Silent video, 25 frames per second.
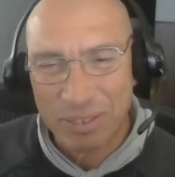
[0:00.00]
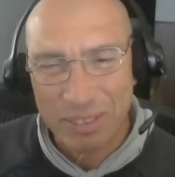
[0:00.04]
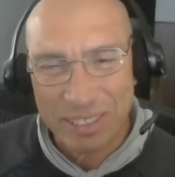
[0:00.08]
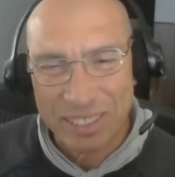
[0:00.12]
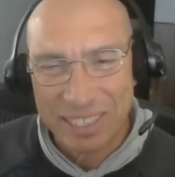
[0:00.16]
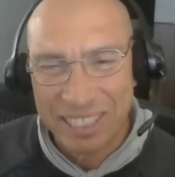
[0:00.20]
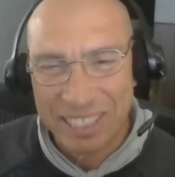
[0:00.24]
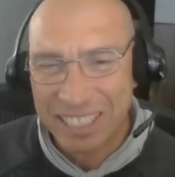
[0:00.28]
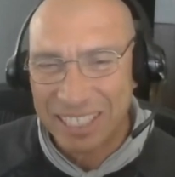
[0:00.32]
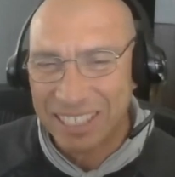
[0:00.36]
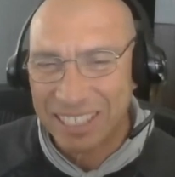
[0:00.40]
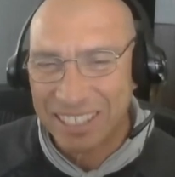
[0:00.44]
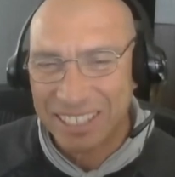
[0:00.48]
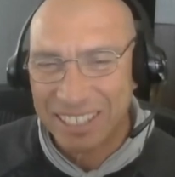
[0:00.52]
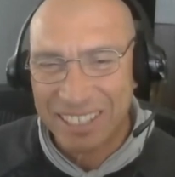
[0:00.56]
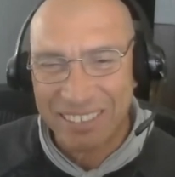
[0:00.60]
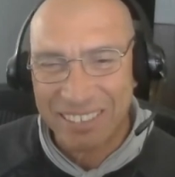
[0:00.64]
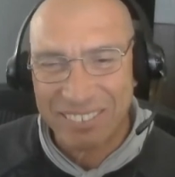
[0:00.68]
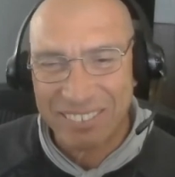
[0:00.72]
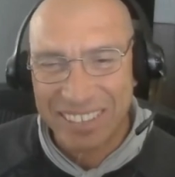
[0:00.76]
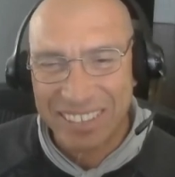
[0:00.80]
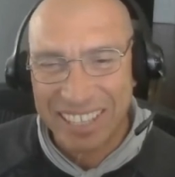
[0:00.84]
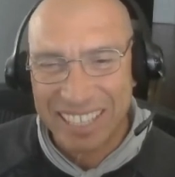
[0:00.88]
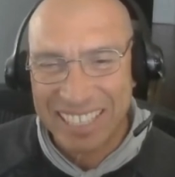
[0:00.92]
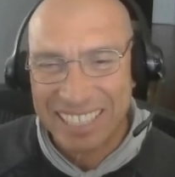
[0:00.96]
seeing all
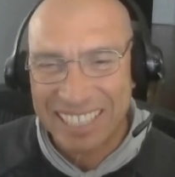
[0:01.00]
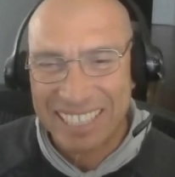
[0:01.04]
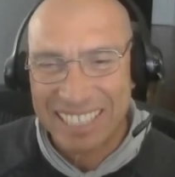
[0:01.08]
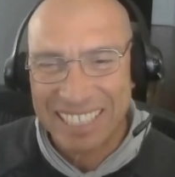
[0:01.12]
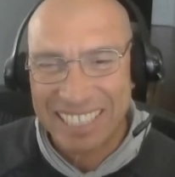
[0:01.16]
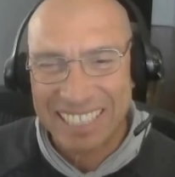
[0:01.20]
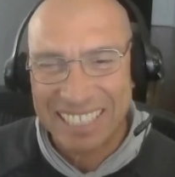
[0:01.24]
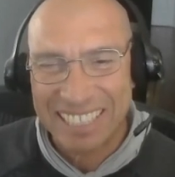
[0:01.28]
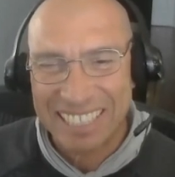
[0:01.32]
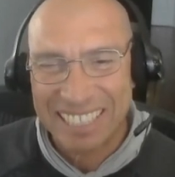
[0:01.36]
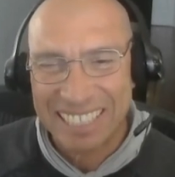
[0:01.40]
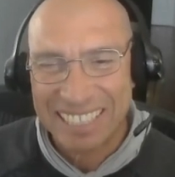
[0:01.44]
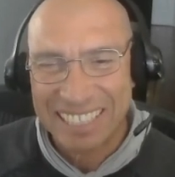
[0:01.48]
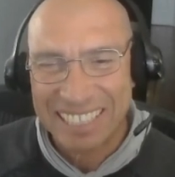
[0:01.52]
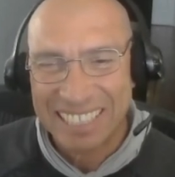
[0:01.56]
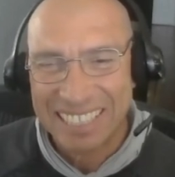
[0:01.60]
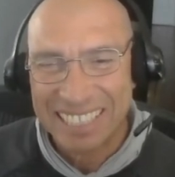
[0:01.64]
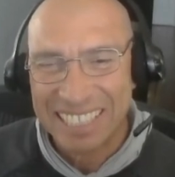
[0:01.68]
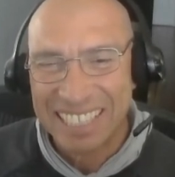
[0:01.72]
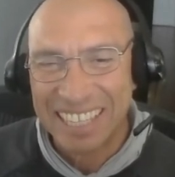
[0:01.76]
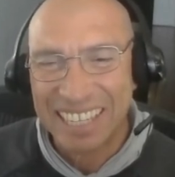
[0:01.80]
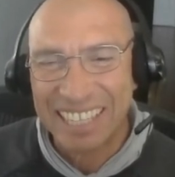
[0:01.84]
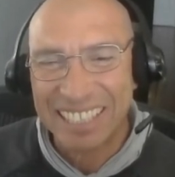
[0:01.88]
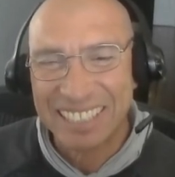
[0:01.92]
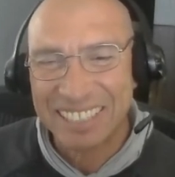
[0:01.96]
your faces.
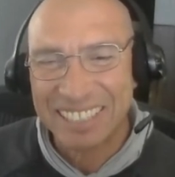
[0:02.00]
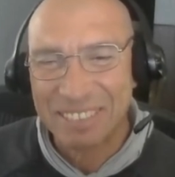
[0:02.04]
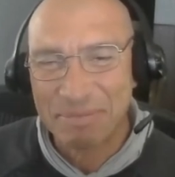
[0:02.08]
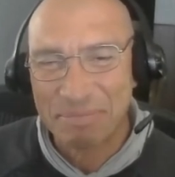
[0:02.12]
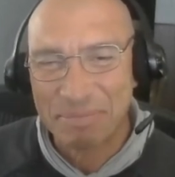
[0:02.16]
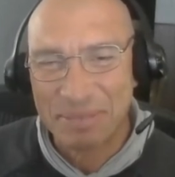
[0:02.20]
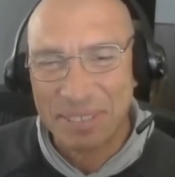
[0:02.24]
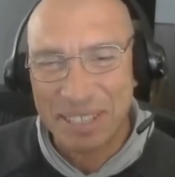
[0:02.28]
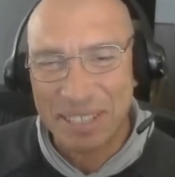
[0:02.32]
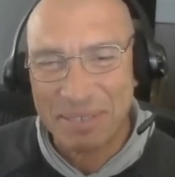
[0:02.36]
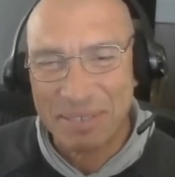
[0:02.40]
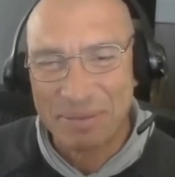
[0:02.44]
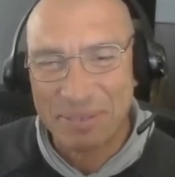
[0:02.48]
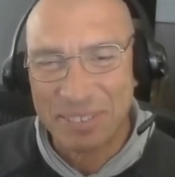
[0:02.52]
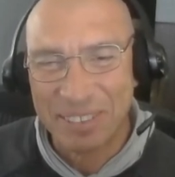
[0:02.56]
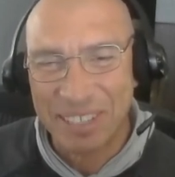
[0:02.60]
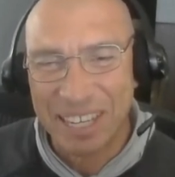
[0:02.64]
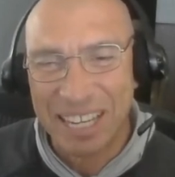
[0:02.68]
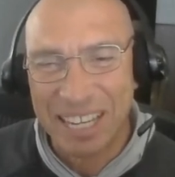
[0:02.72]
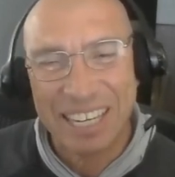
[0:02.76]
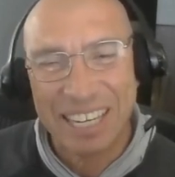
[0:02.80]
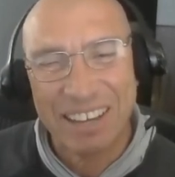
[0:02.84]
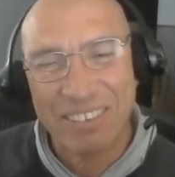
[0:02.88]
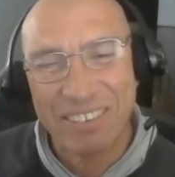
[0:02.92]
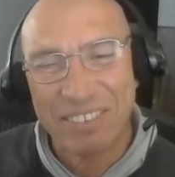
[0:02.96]
Awesome people.
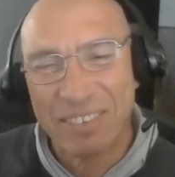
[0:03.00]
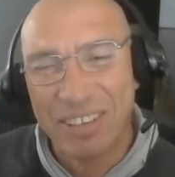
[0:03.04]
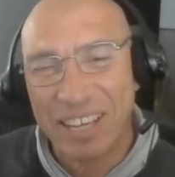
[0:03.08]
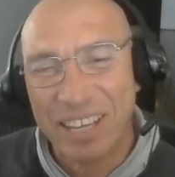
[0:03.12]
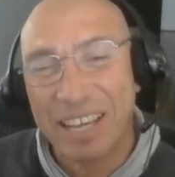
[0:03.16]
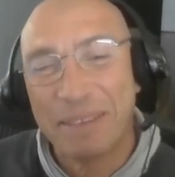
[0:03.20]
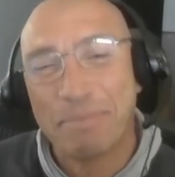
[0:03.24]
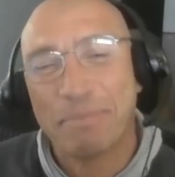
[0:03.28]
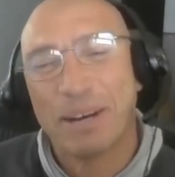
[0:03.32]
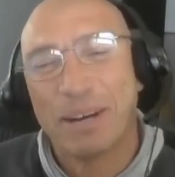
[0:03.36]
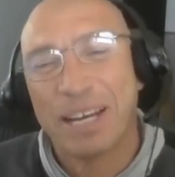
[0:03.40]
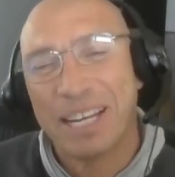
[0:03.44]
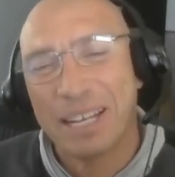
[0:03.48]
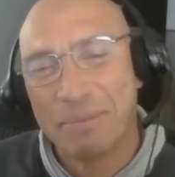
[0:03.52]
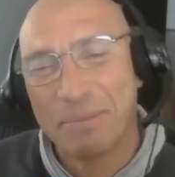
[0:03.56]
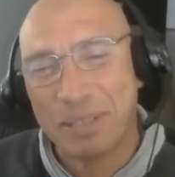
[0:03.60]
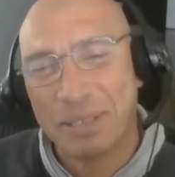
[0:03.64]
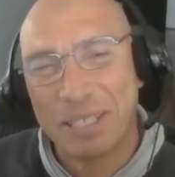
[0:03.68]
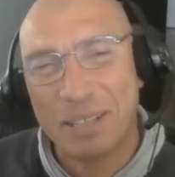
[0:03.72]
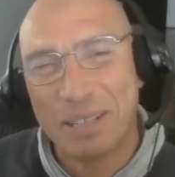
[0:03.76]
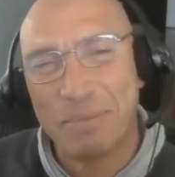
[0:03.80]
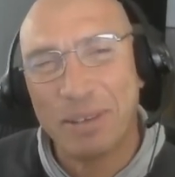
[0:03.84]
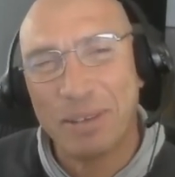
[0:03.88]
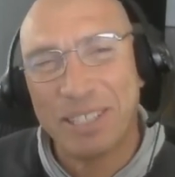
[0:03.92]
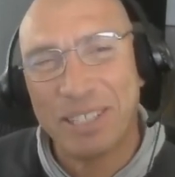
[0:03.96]
I love you. Hey, my
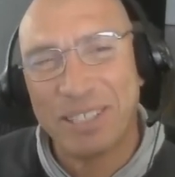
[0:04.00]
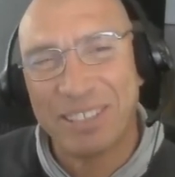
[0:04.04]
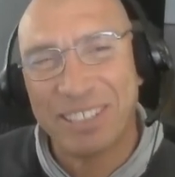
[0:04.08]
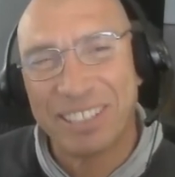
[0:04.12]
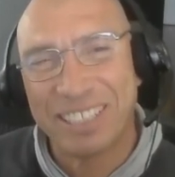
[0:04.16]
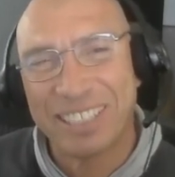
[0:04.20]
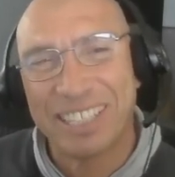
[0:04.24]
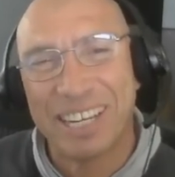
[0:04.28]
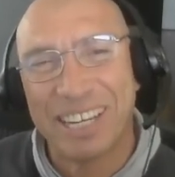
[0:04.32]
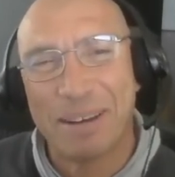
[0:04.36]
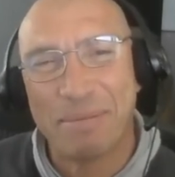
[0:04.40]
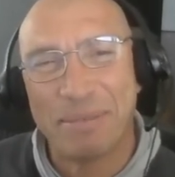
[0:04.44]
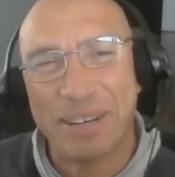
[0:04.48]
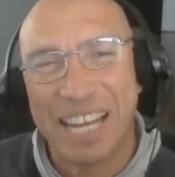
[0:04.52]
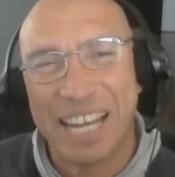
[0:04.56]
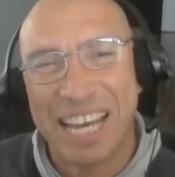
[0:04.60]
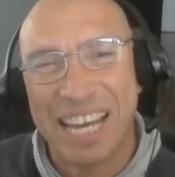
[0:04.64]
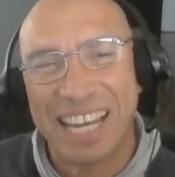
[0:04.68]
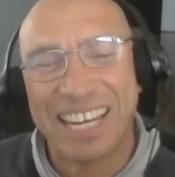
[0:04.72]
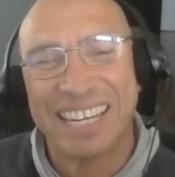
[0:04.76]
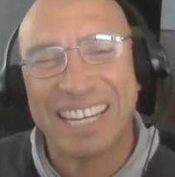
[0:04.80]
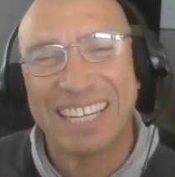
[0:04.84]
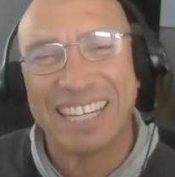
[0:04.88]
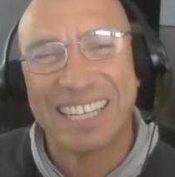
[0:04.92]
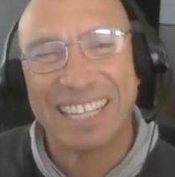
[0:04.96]
name's Demetrius, and I'm an
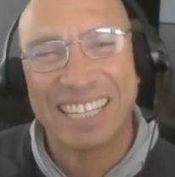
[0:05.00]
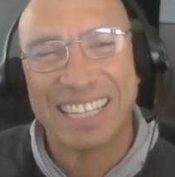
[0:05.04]
addict.